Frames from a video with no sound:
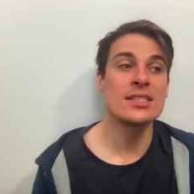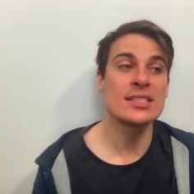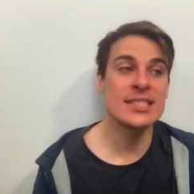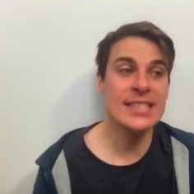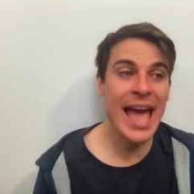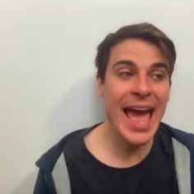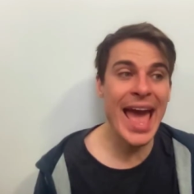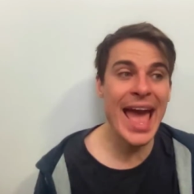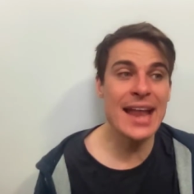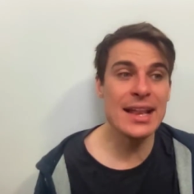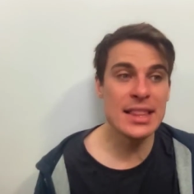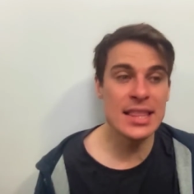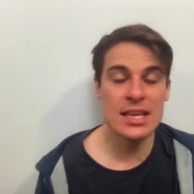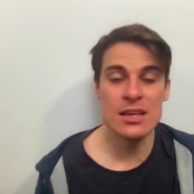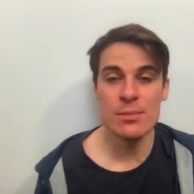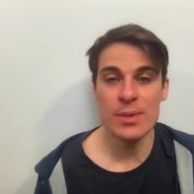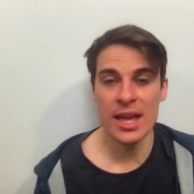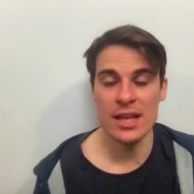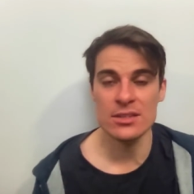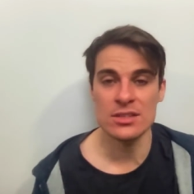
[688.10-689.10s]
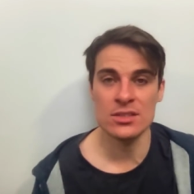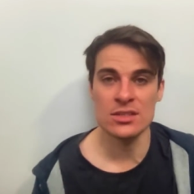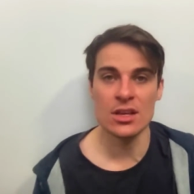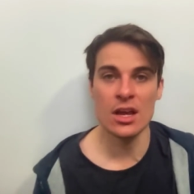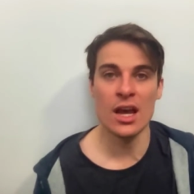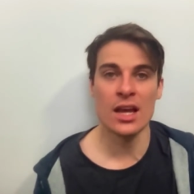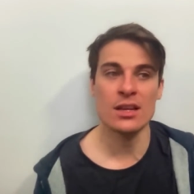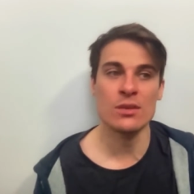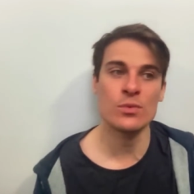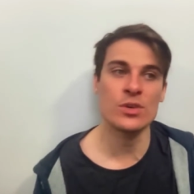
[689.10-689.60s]
sad thing about
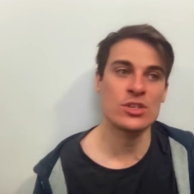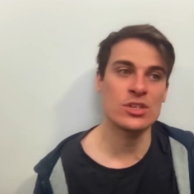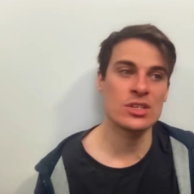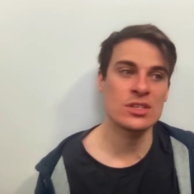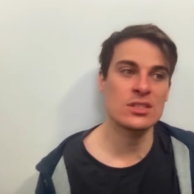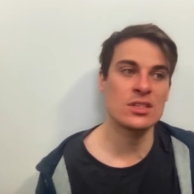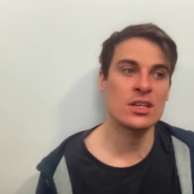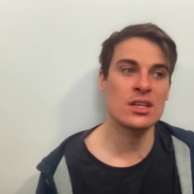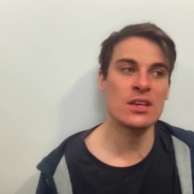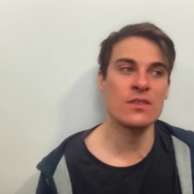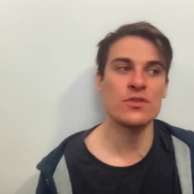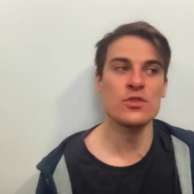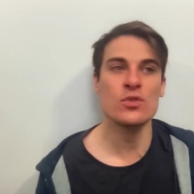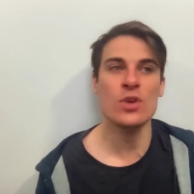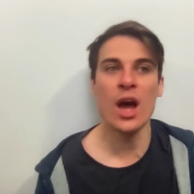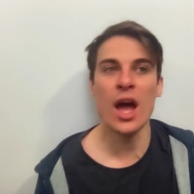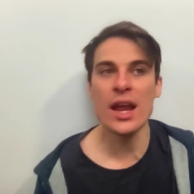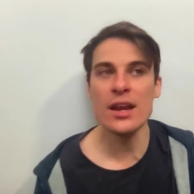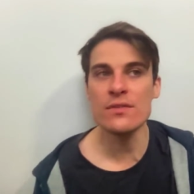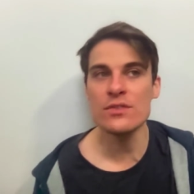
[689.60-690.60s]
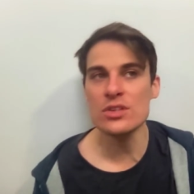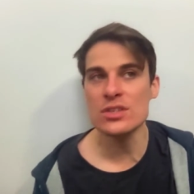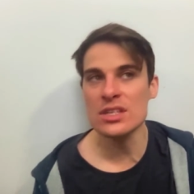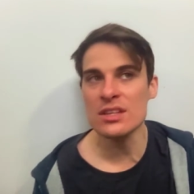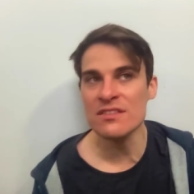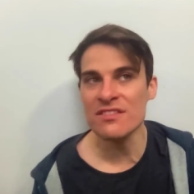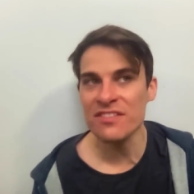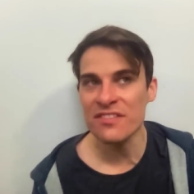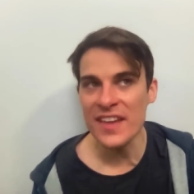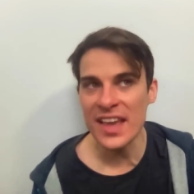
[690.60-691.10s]
society, which is that if you kind of just
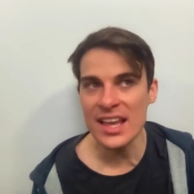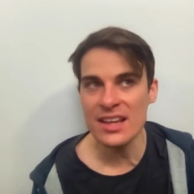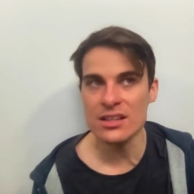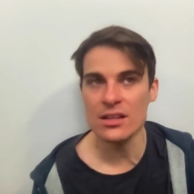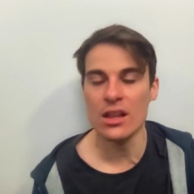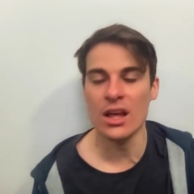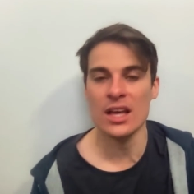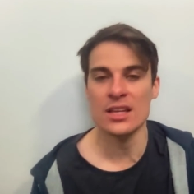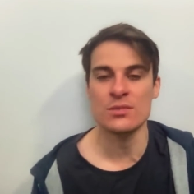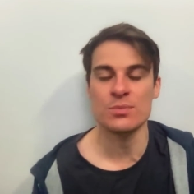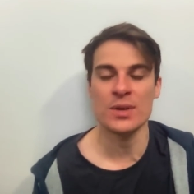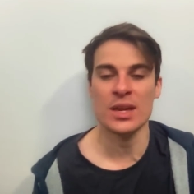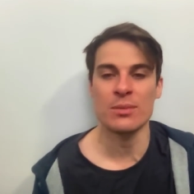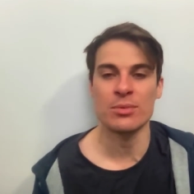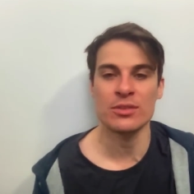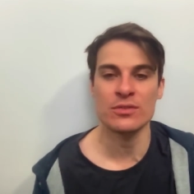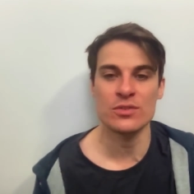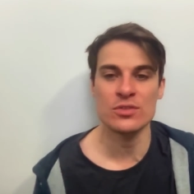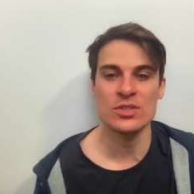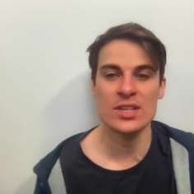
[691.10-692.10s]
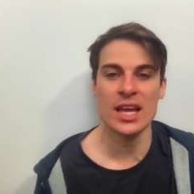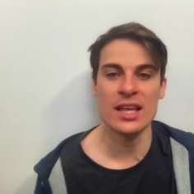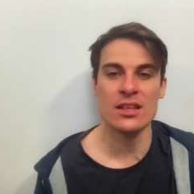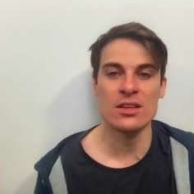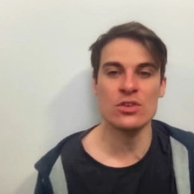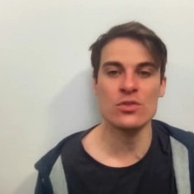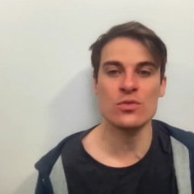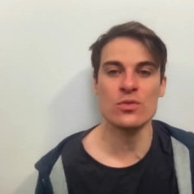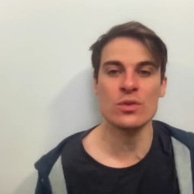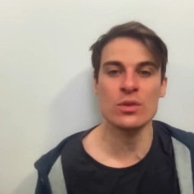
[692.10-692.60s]
infantilize people, if you say that
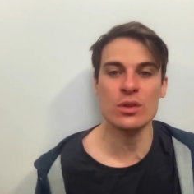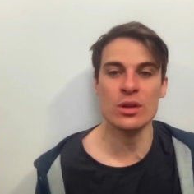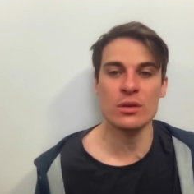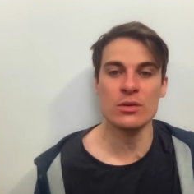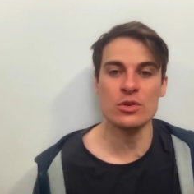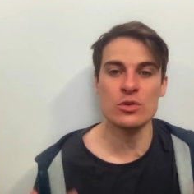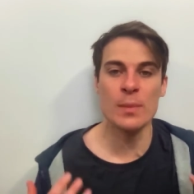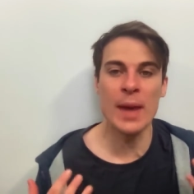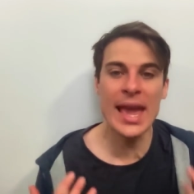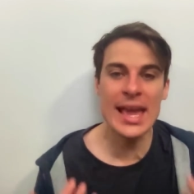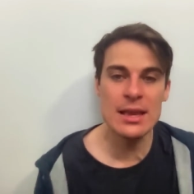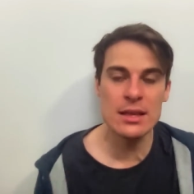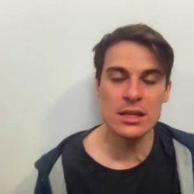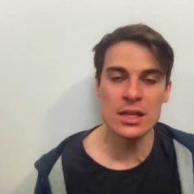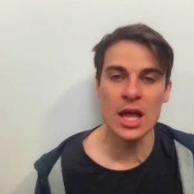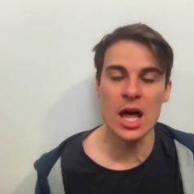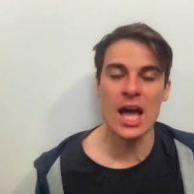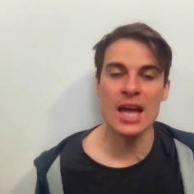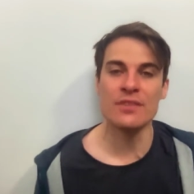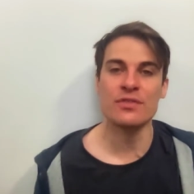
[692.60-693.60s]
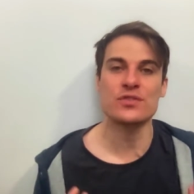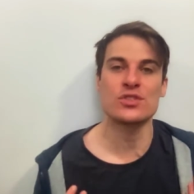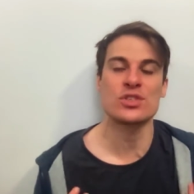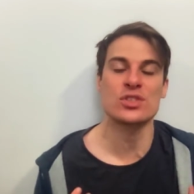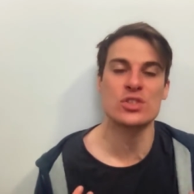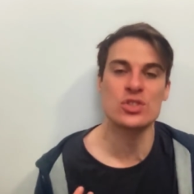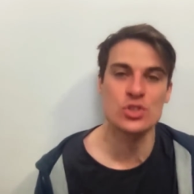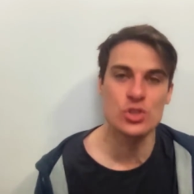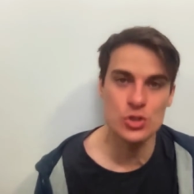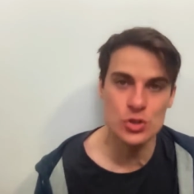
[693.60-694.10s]
you like you make life
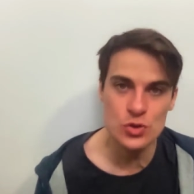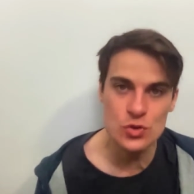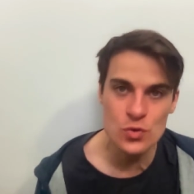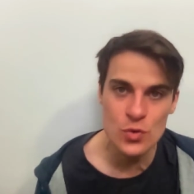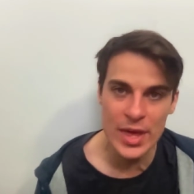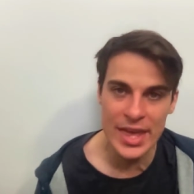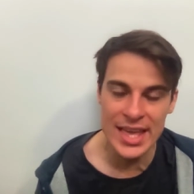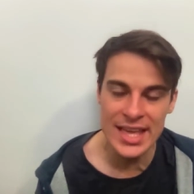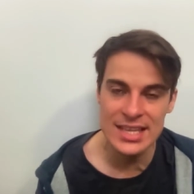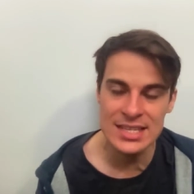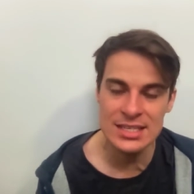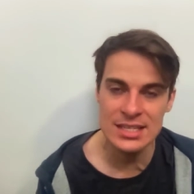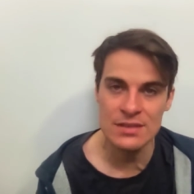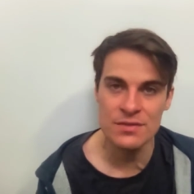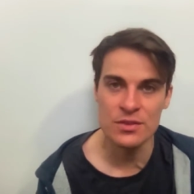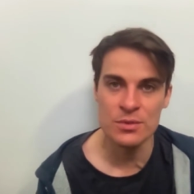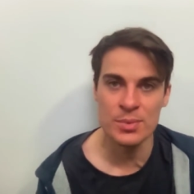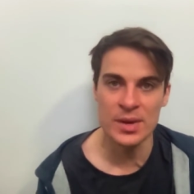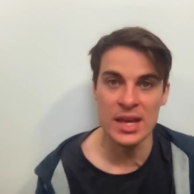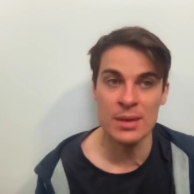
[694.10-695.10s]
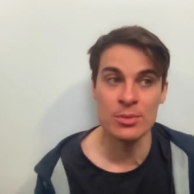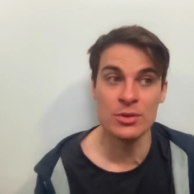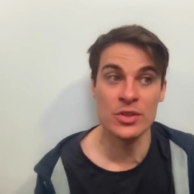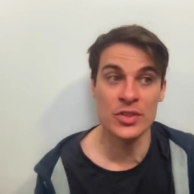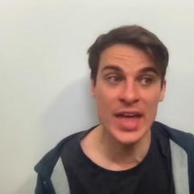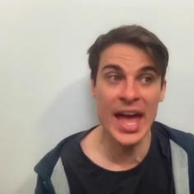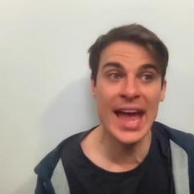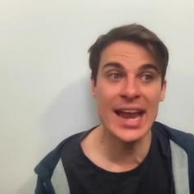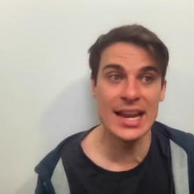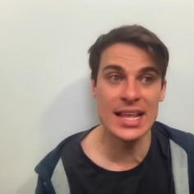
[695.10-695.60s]
just too easy for people,
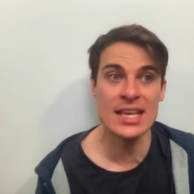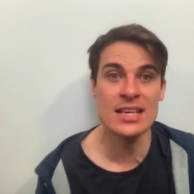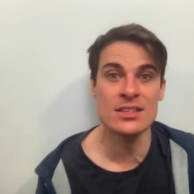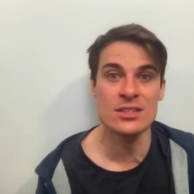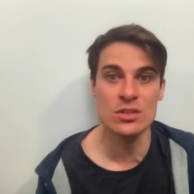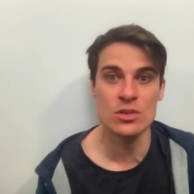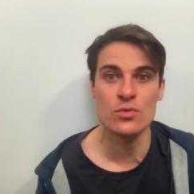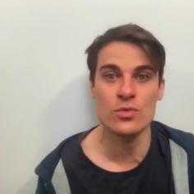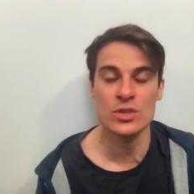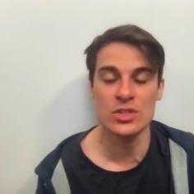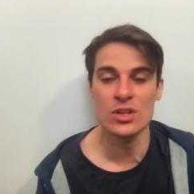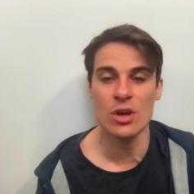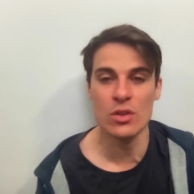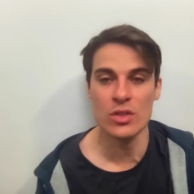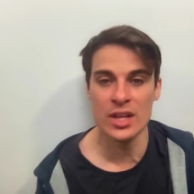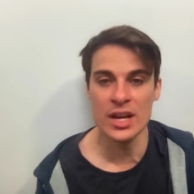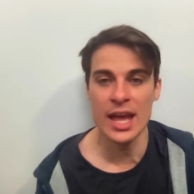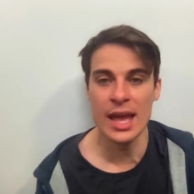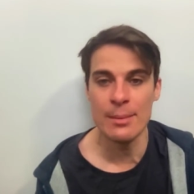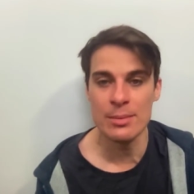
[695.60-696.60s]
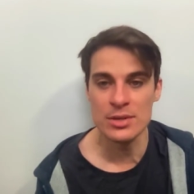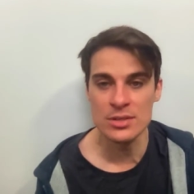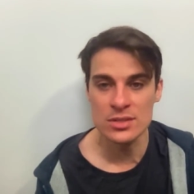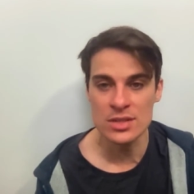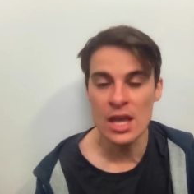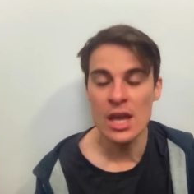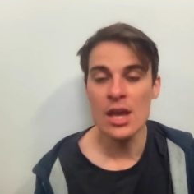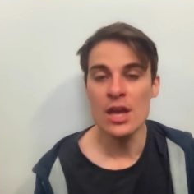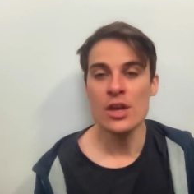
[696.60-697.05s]
that is the result that happens.